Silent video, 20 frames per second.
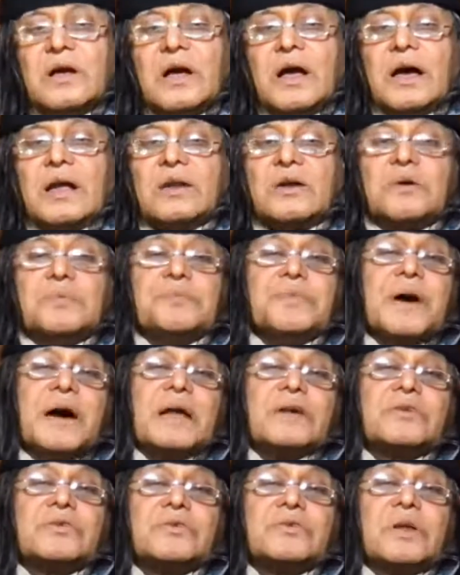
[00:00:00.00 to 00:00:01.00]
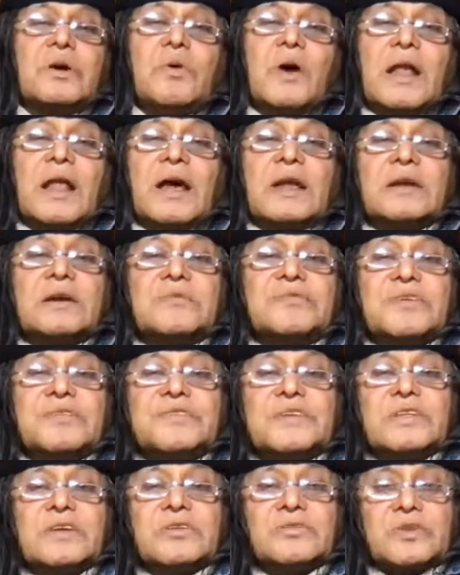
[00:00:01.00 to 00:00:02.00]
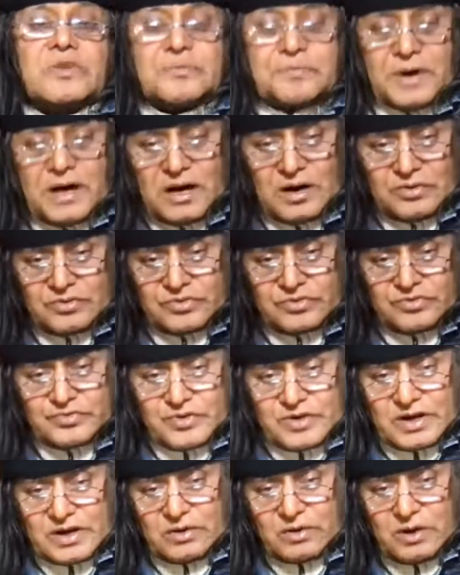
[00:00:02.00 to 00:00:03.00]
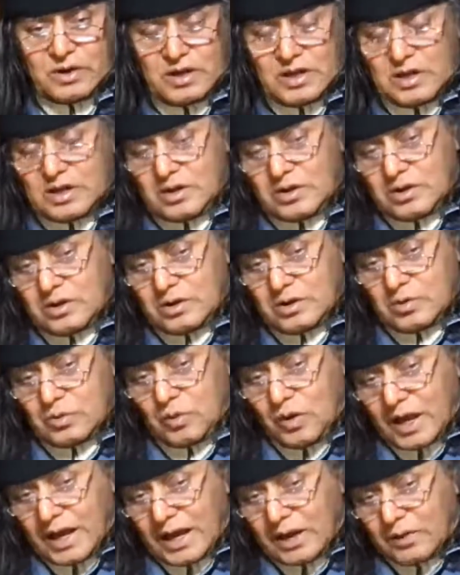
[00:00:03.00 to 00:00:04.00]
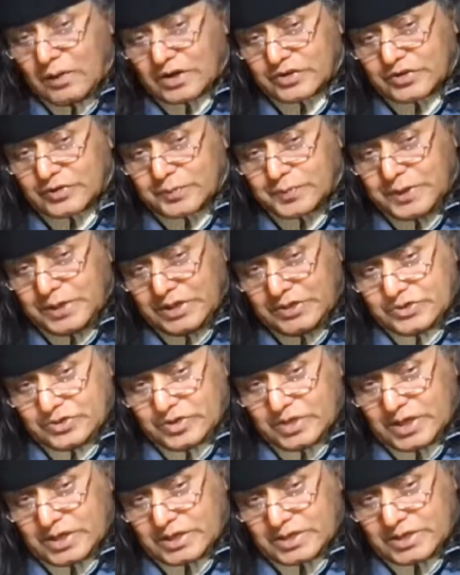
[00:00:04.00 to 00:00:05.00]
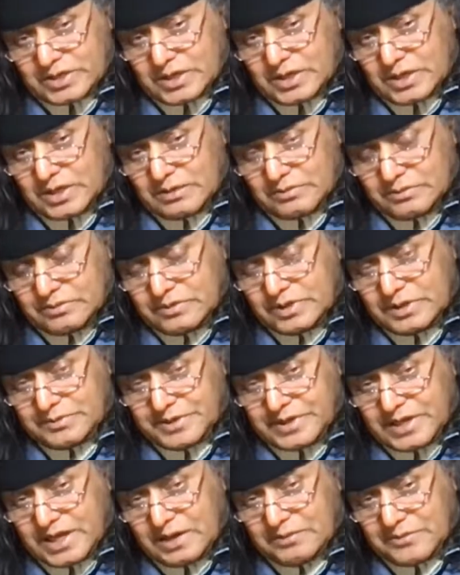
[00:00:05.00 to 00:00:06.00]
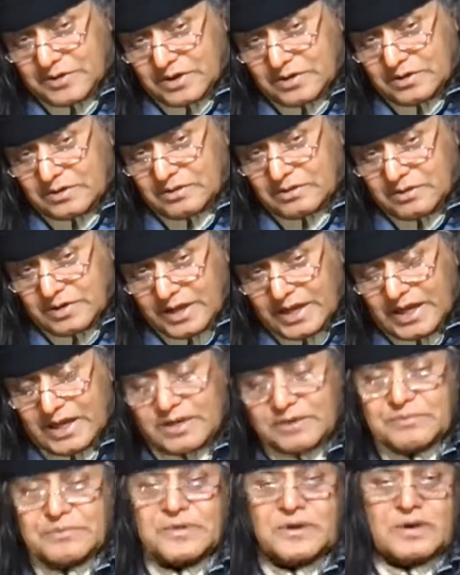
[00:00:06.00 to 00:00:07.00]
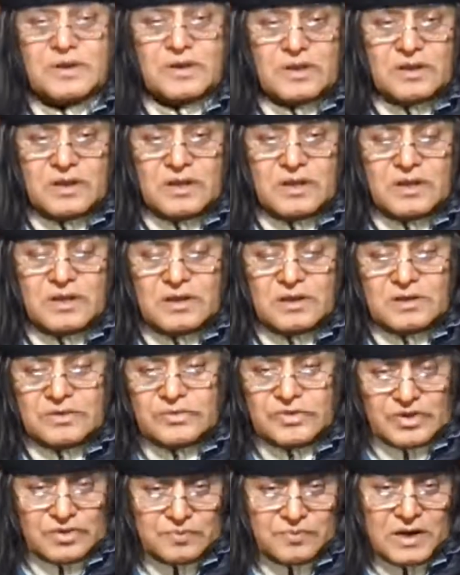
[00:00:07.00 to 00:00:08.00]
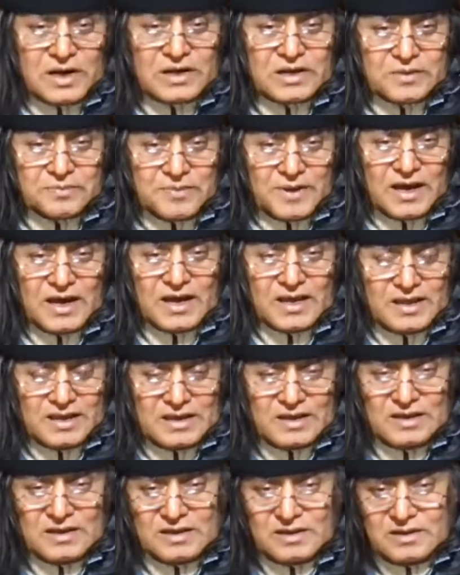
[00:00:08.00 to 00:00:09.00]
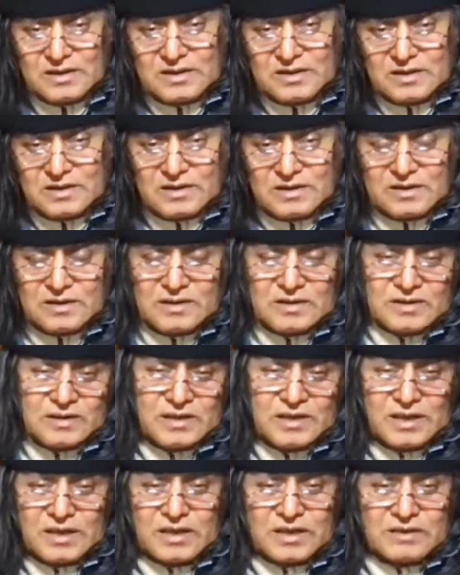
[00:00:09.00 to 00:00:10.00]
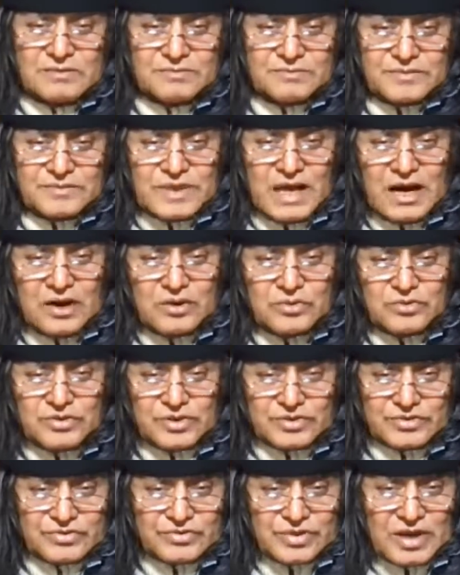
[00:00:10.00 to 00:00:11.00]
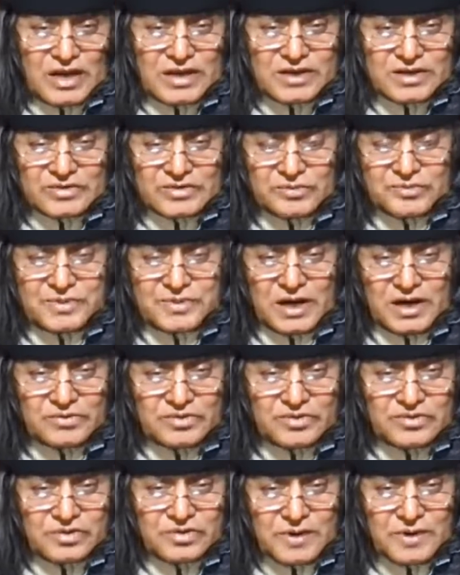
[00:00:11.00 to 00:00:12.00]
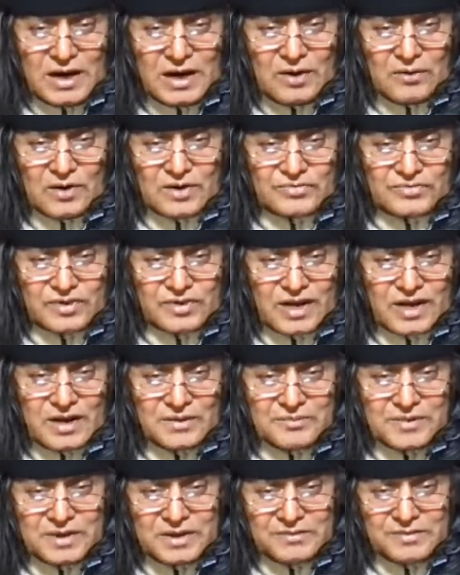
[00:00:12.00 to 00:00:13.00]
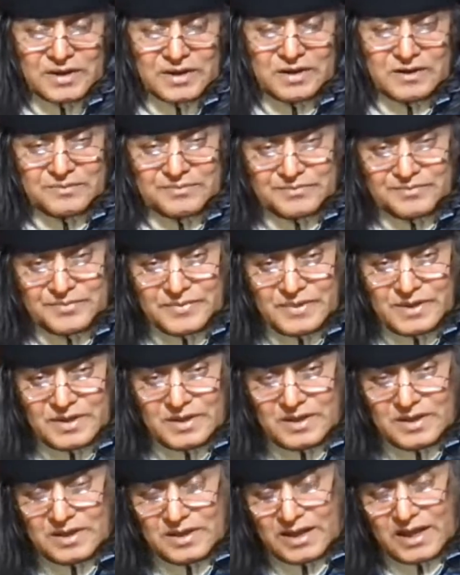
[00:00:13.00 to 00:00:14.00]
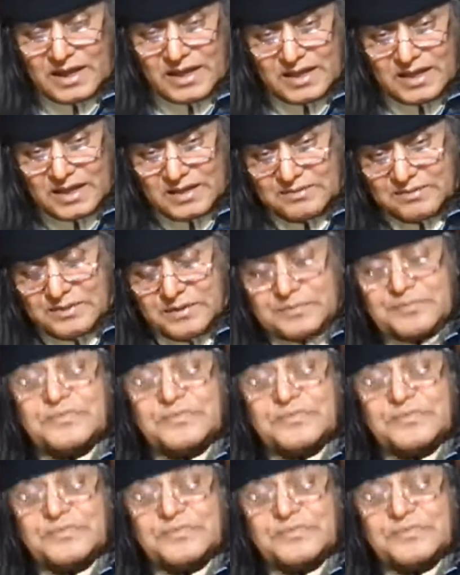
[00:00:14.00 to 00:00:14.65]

And compared to the £150,000 for a 1 hour speech that David Cameron gave, just multiply the thousands, hundreds of thousands of hours that I have given and I give.